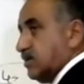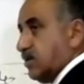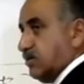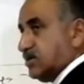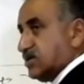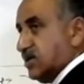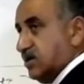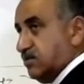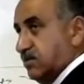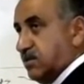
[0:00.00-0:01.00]
They always
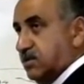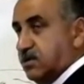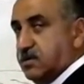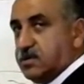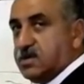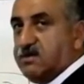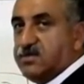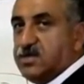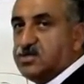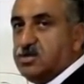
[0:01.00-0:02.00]
keep
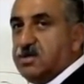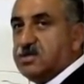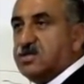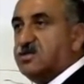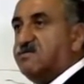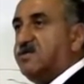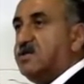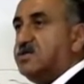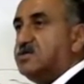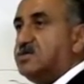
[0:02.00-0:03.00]
gravitational magnetic
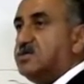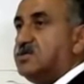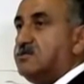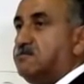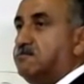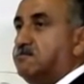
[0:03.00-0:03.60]
field distance.